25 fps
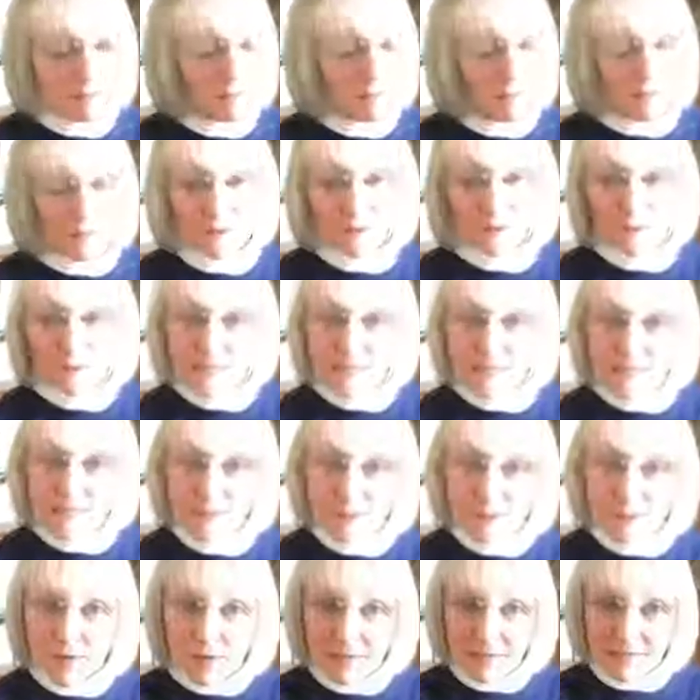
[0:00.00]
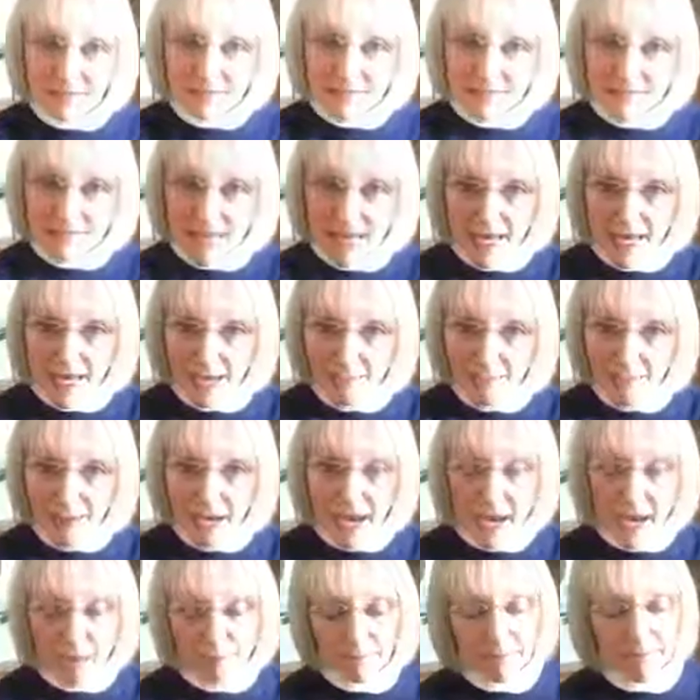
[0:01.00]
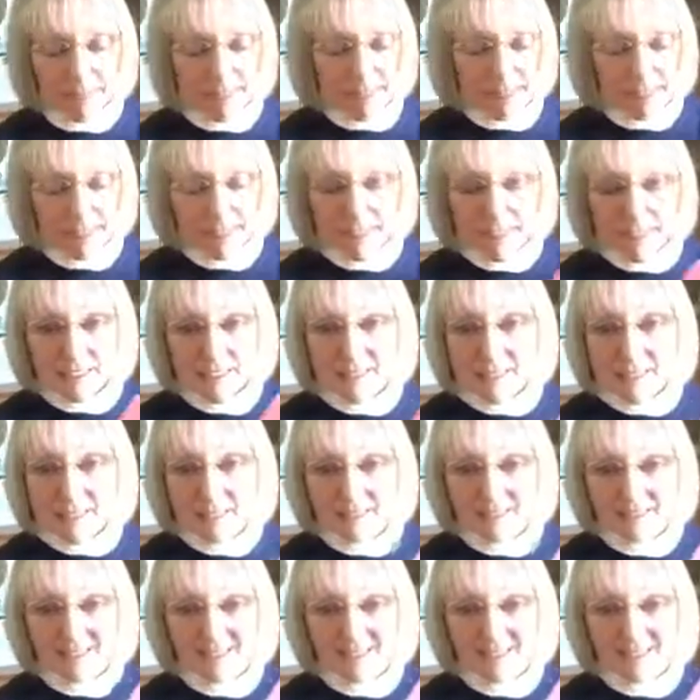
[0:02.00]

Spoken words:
But the reason why this came up is,